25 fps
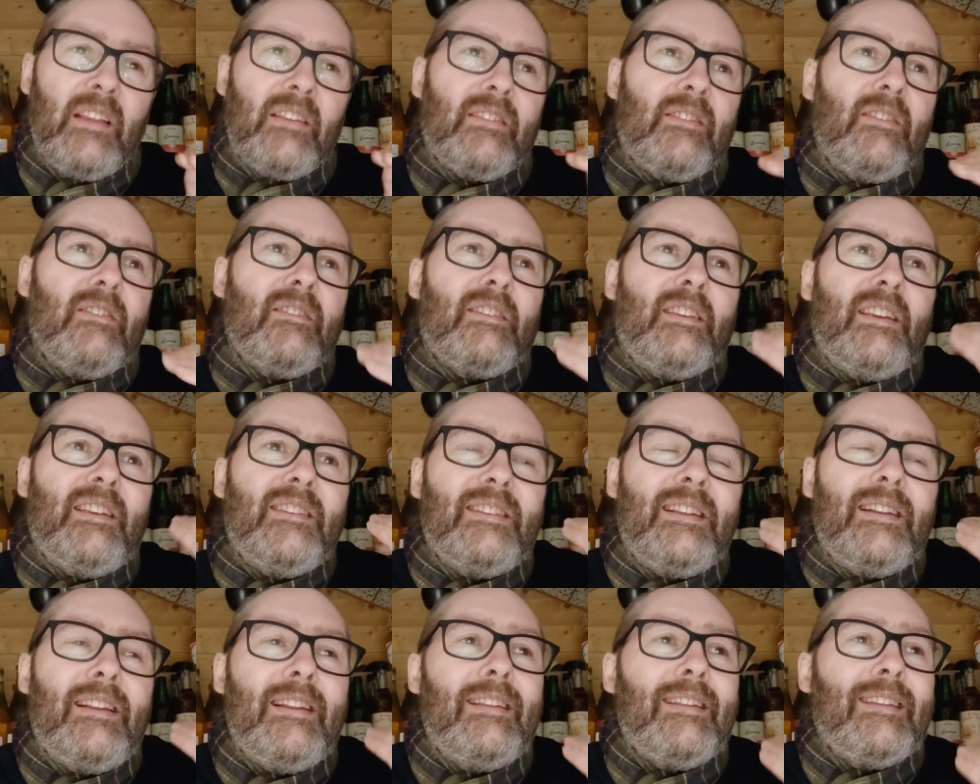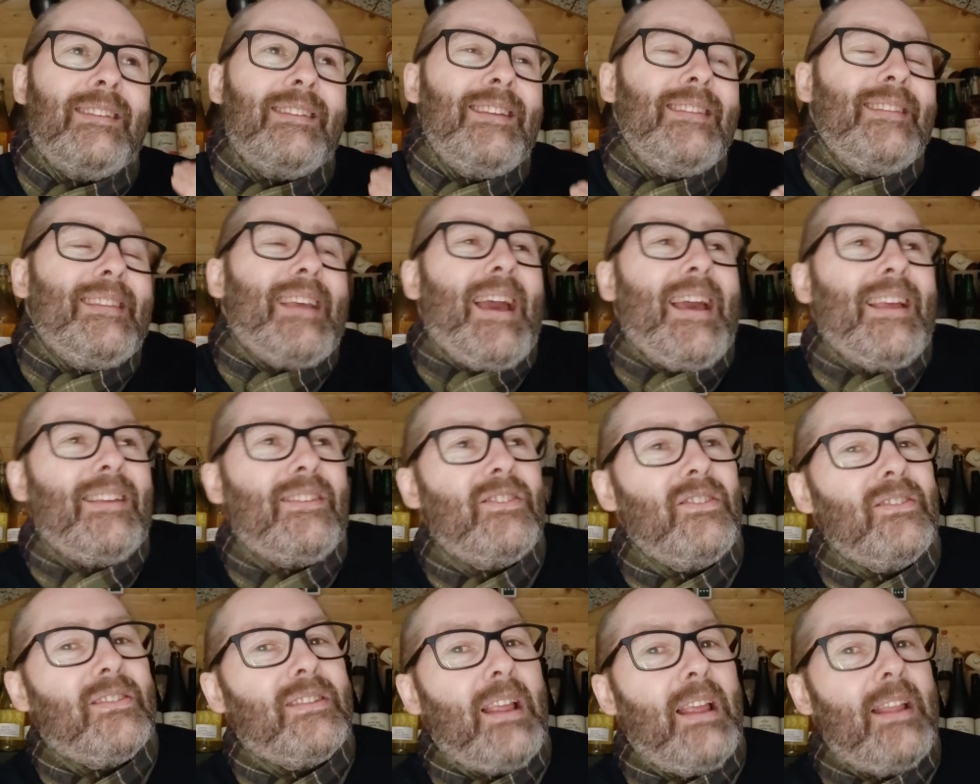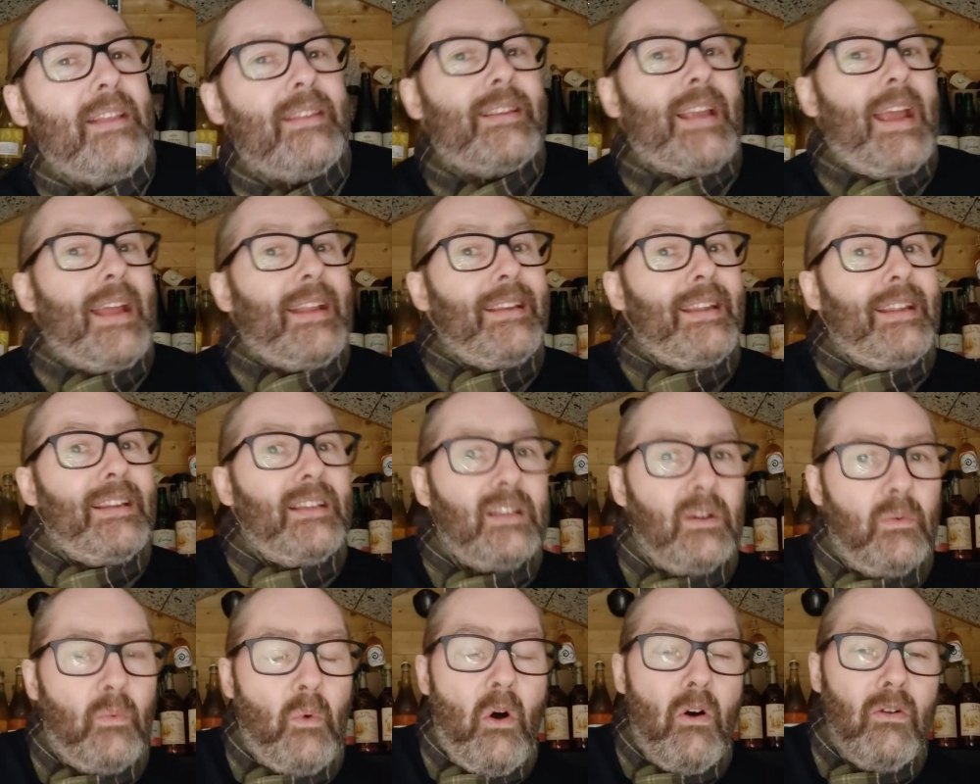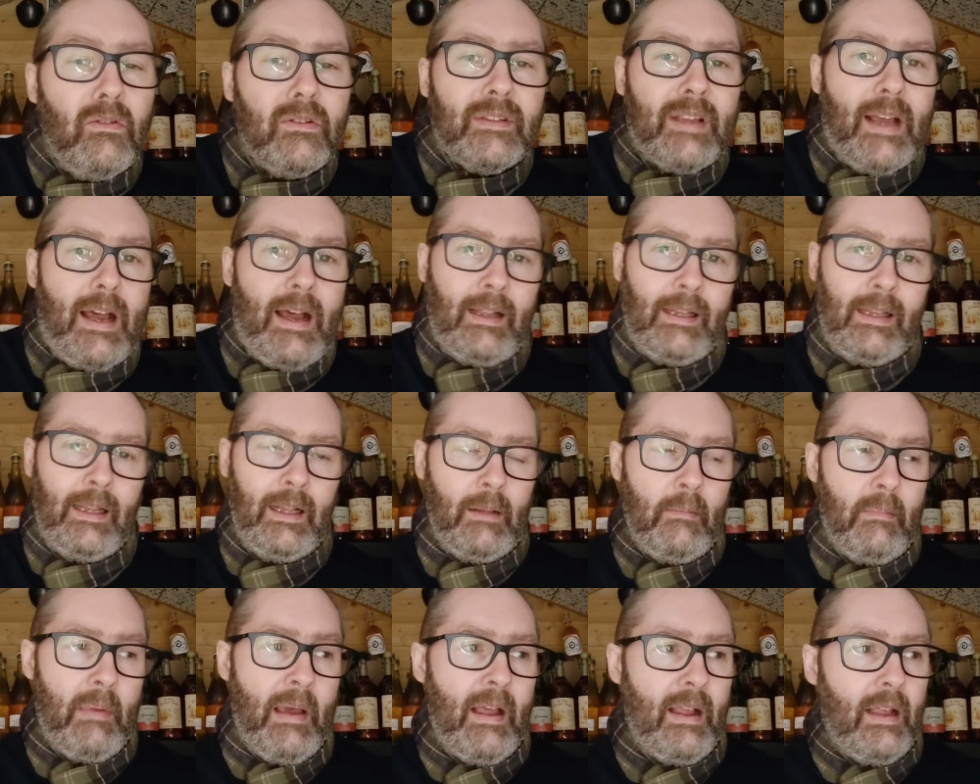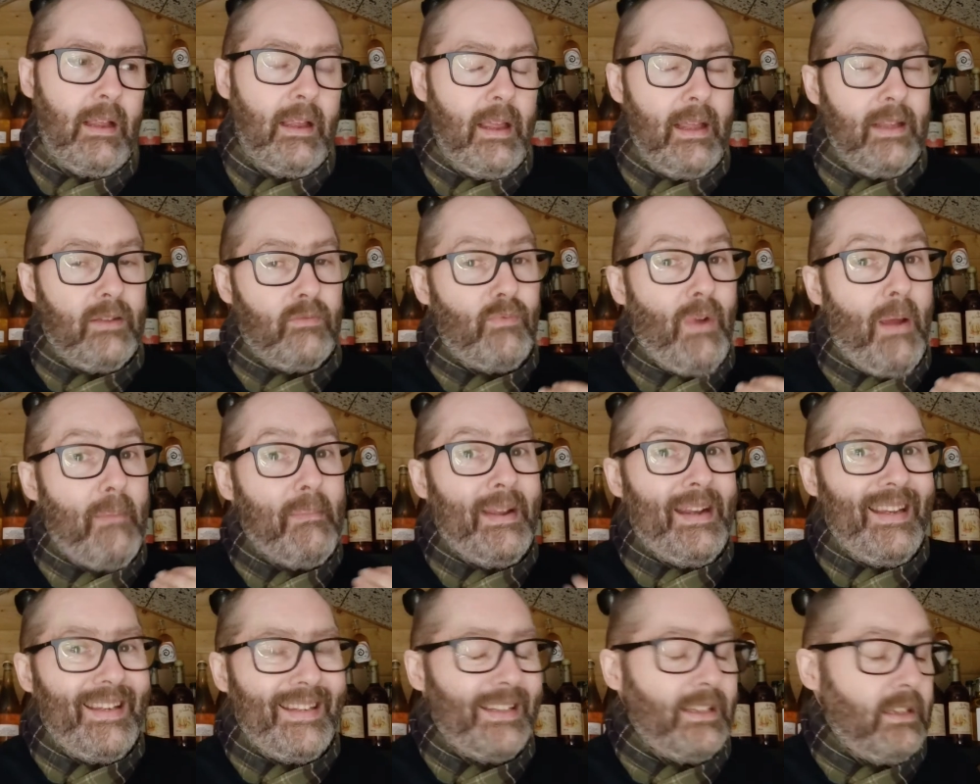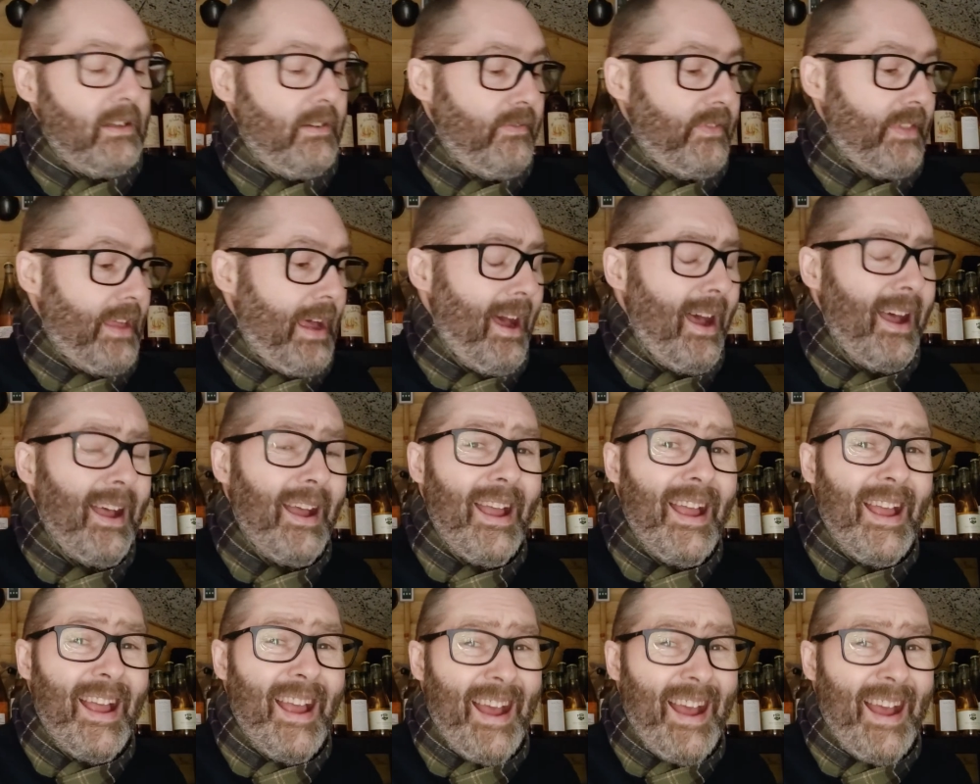it's just the acidity that's in there. It's just tending towards that a little bit. It's reminiscent of that.